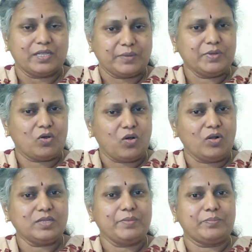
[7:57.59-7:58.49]
That means
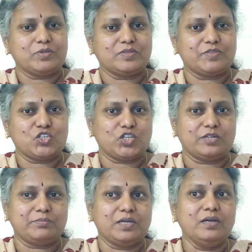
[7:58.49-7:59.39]
all the members of the
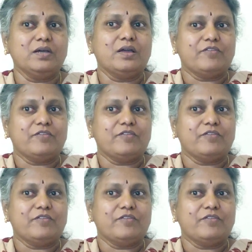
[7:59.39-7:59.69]
Sharma